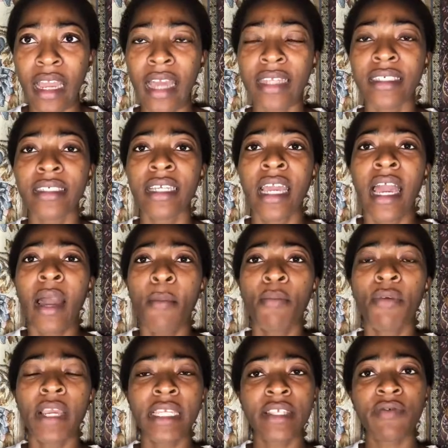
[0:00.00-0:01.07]
And
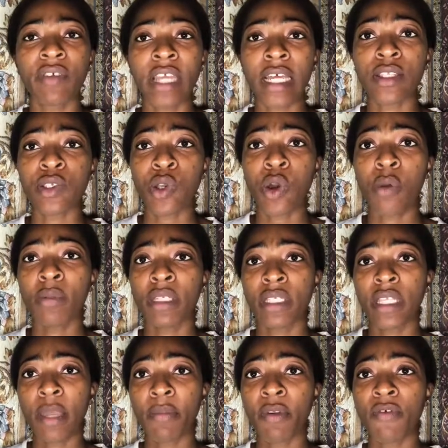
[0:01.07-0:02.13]
Prince even had to come in,
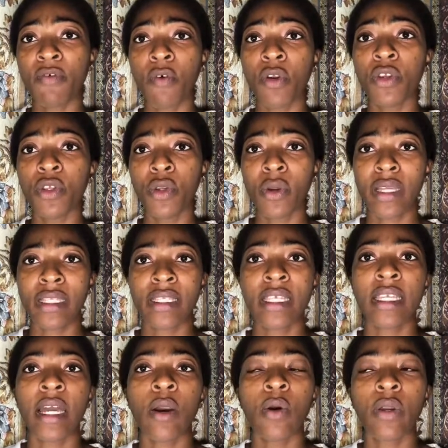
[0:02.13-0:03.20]
step in for Neo and
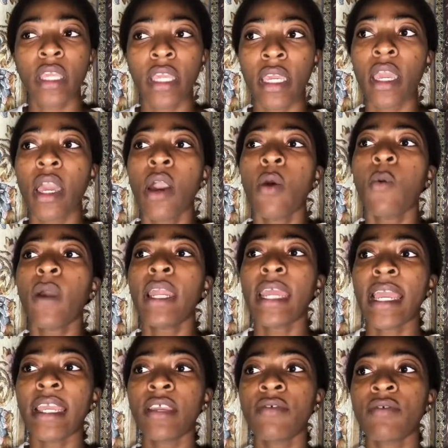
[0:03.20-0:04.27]
say that, okay, when
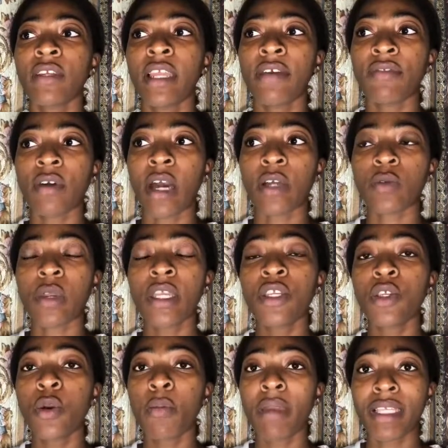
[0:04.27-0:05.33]
I even left the house, when
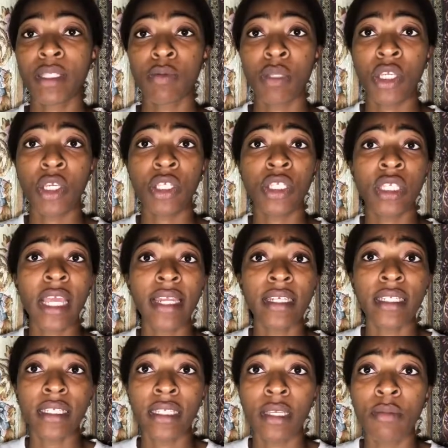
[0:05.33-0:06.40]
Neo met me, he said
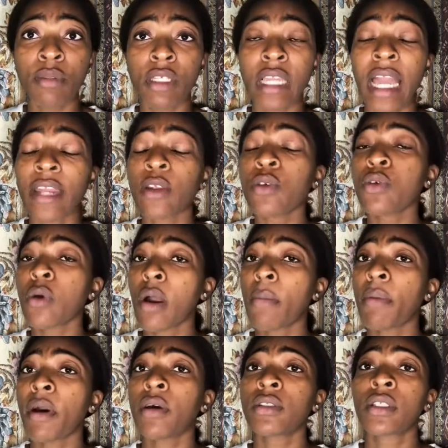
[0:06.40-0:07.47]
the same thing. I don't know
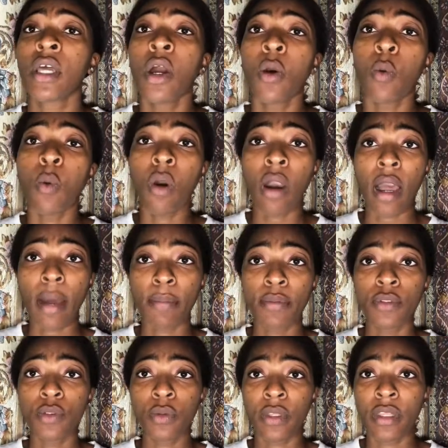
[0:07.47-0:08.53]
about what
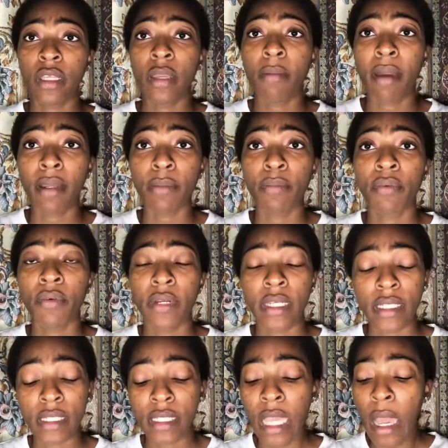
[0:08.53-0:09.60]
happened with him and
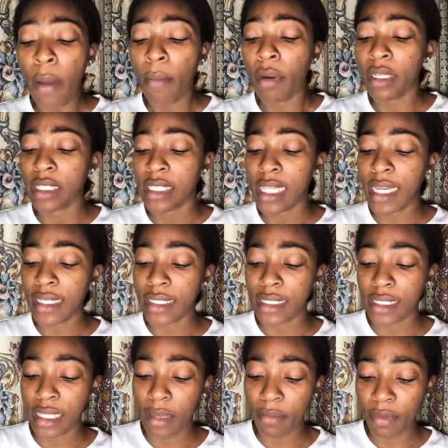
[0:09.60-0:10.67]
Prince, but he said the
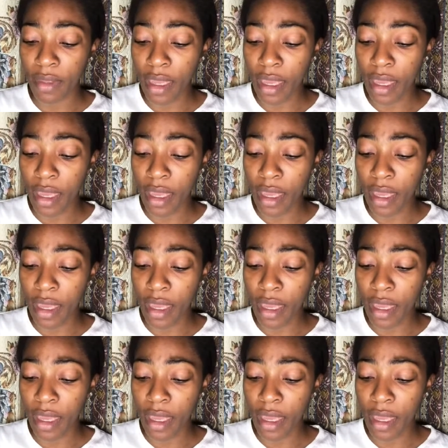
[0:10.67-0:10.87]
same